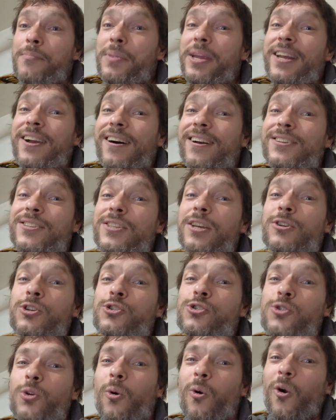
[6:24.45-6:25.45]
Because the
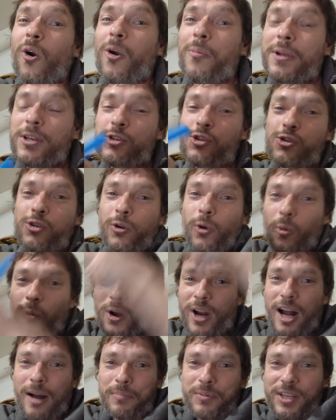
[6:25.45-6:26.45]
storm is
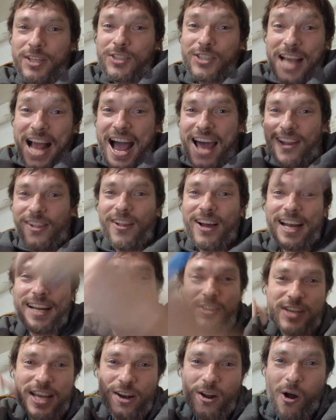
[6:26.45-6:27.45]
screwing up the
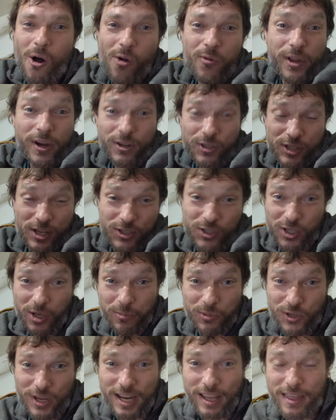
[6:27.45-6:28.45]
satellites and all their
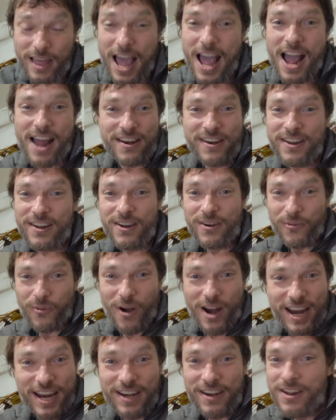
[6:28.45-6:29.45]
systems like that
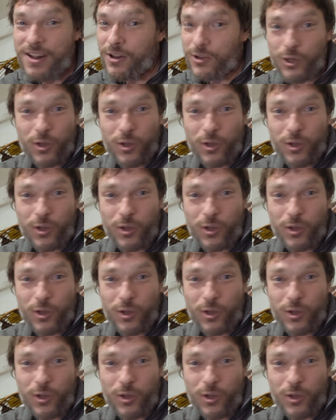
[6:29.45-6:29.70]
right?